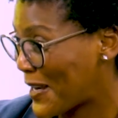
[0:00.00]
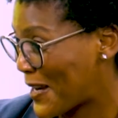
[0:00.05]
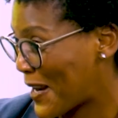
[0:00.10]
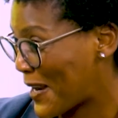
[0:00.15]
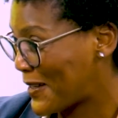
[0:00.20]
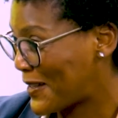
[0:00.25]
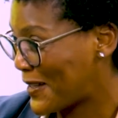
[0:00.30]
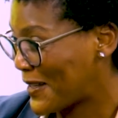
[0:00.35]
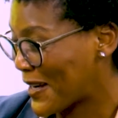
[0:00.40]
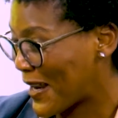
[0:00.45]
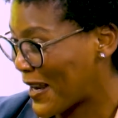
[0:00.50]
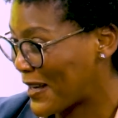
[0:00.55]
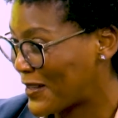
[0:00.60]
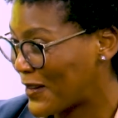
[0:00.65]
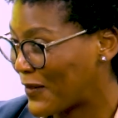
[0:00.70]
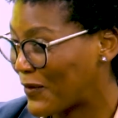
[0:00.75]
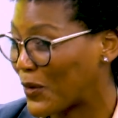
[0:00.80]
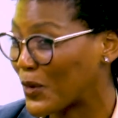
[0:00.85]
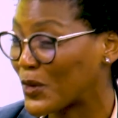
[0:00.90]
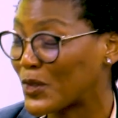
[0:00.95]
in
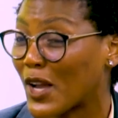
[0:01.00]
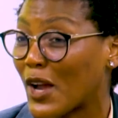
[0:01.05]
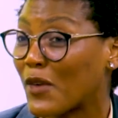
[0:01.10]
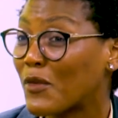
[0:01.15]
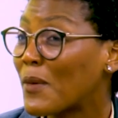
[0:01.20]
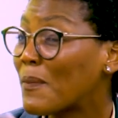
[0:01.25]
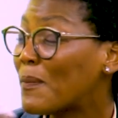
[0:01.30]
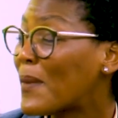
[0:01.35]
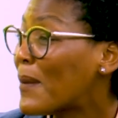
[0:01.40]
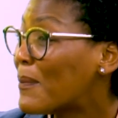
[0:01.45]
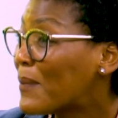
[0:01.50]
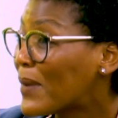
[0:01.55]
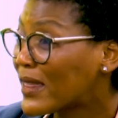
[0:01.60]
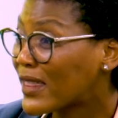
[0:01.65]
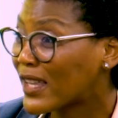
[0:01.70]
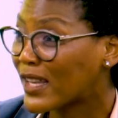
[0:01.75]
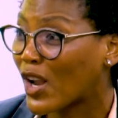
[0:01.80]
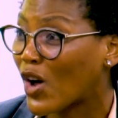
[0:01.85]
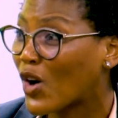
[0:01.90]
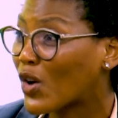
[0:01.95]
1994. So I remember
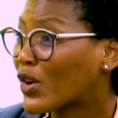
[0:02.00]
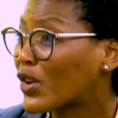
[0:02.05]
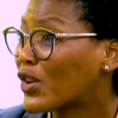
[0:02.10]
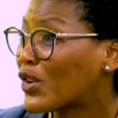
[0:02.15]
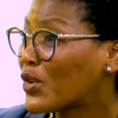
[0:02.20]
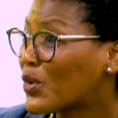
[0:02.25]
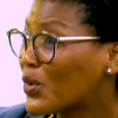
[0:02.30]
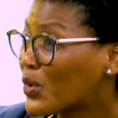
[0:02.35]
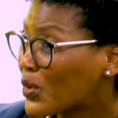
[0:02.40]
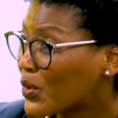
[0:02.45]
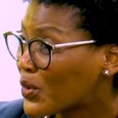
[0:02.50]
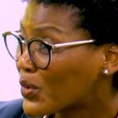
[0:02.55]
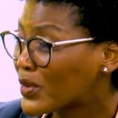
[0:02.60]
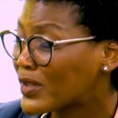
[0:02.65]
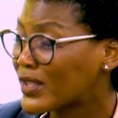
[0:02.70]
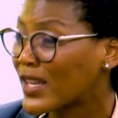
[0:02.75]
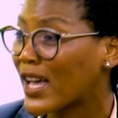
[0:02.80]
the long queues.